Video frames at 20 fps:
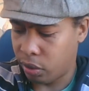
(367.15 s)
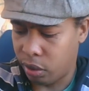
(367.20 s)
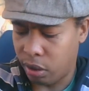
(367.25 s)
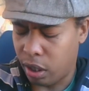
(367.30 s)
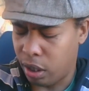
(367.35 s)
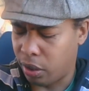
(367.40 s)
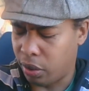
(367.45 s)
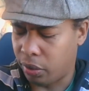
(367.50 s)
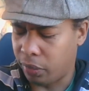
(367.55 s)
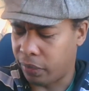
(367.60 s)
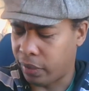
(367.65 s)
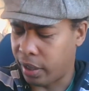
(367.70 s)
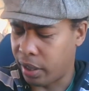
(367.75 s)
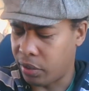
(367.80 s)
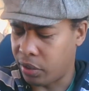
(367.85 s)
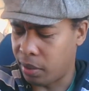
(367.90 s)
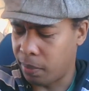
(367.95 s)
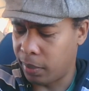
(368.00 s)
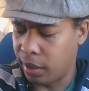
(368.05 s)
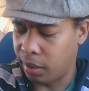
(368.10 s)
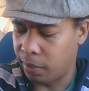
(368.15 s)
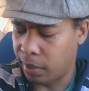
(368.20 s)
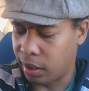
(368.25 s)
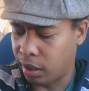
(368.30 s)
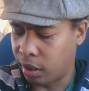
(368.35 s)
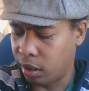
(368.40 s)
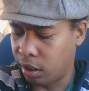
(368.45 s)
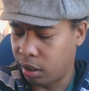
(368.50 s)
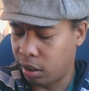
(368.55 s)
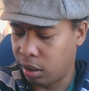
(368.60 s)
not uh, device, I mean my
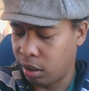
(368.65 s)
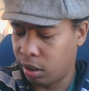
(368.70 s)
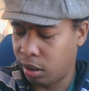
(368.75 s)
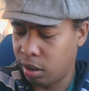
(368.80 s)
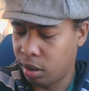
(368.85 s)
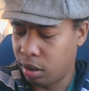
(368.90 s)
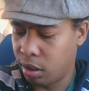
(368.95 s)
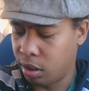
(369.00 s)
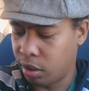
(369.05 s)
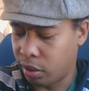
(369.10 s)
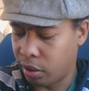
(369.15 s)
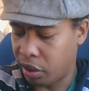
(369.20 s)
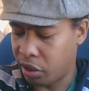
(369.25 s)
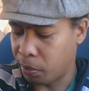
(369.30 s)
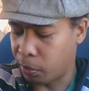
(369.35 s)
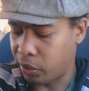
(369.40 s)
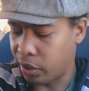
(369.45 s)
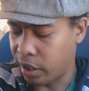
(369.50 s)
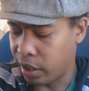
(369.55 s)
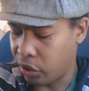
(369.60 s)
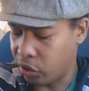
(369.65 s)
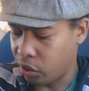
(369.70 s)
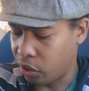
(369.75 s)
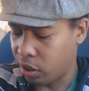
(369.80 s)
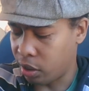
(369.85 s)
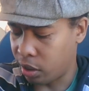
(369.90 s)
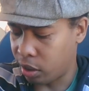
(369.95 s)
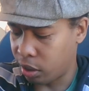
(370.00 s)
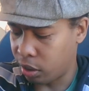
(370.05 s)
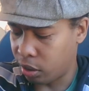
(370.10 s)
transportation
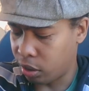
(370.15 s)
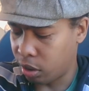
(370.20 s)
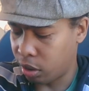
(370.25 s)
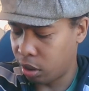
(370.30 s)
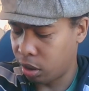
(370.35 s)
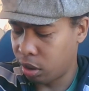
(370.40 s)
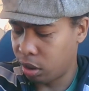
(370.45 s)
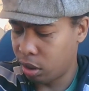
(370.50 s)
cards.